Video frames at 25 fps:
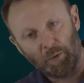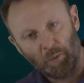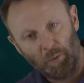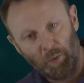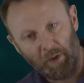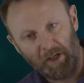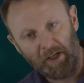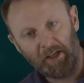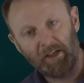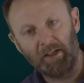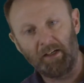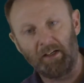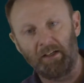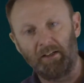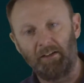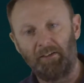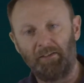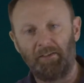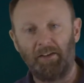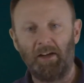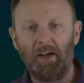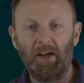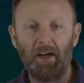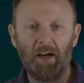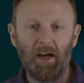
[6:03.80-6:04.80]
weakness
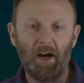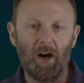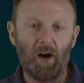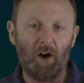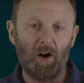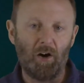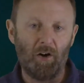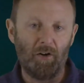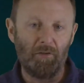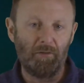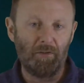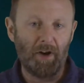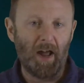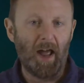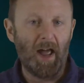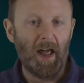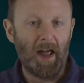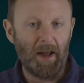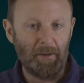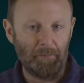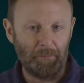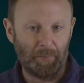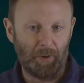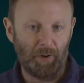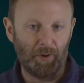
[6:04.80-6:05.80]
of
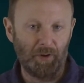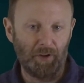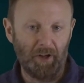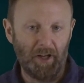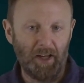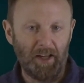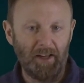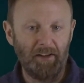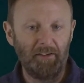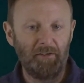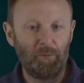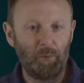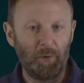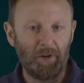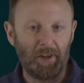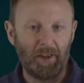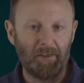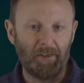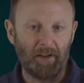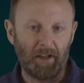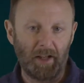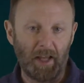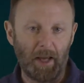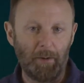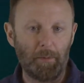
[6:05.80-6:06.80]
employees within
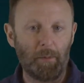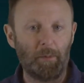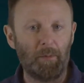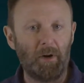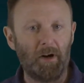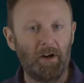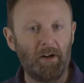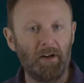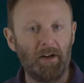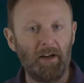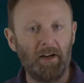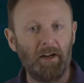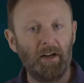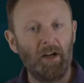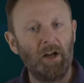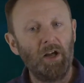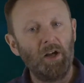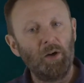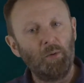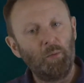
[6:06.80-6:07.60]
the labour market